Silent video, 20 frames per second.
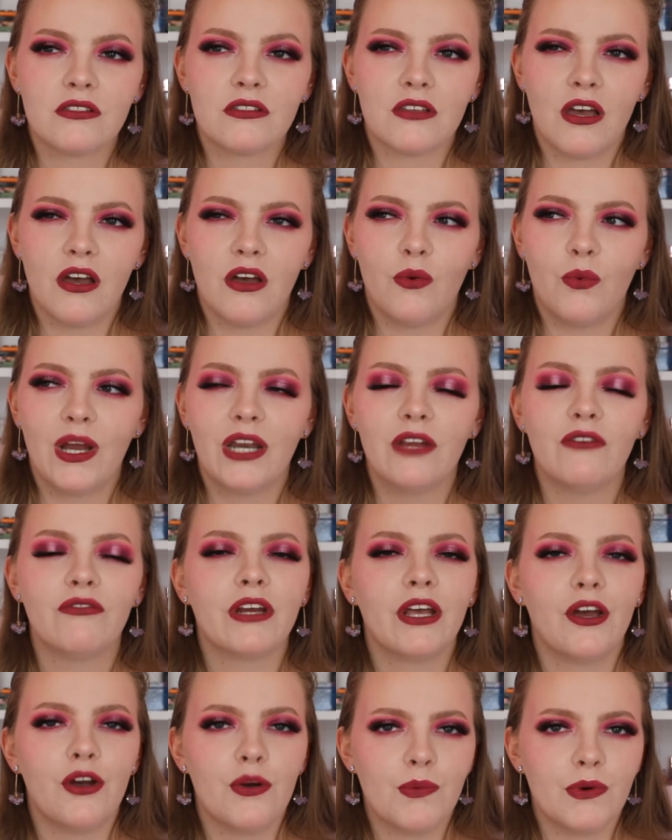So when it
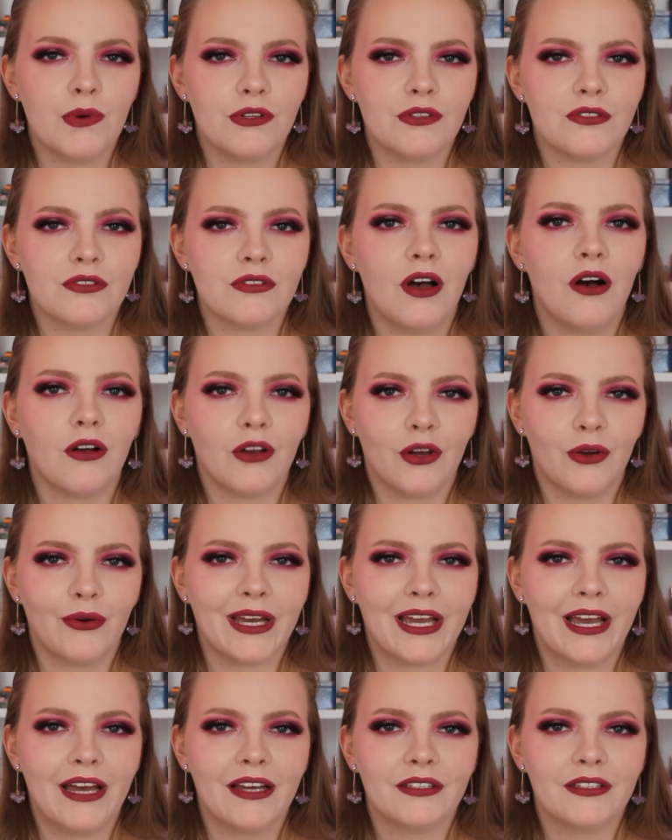reopens, I'll go and
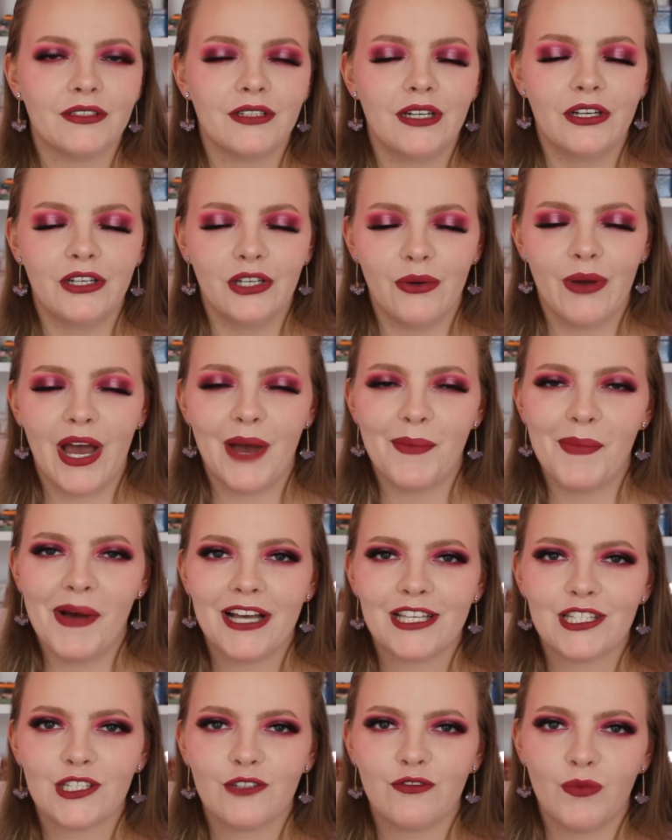get a new hair
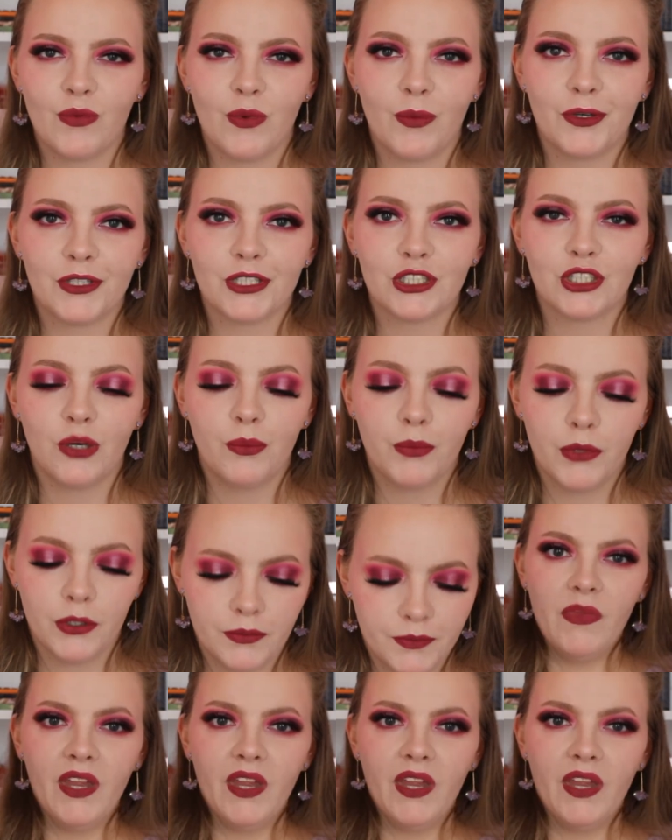mask from the body shop.